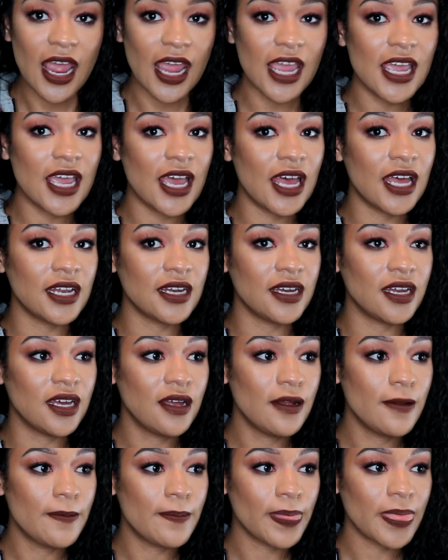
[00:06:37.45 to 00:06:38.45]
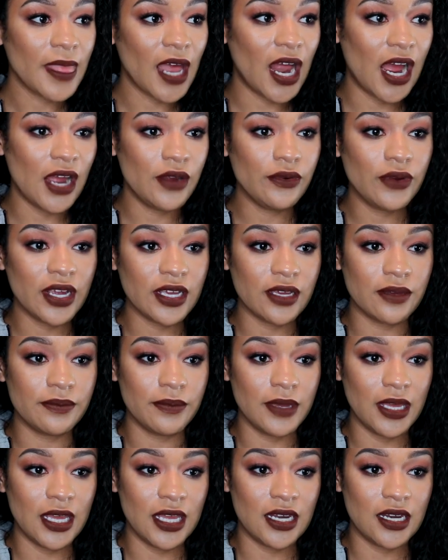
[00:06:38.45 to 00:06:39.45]
And I
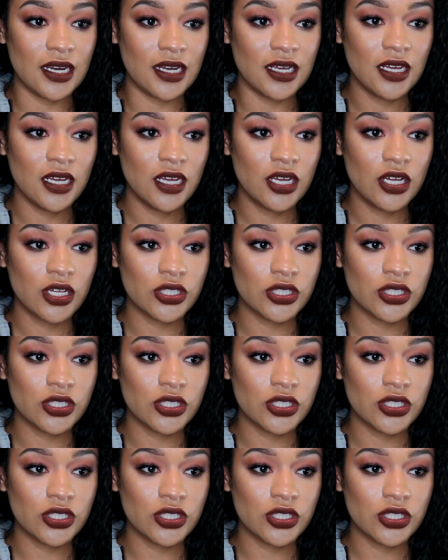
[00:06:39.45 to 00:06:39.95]
recommend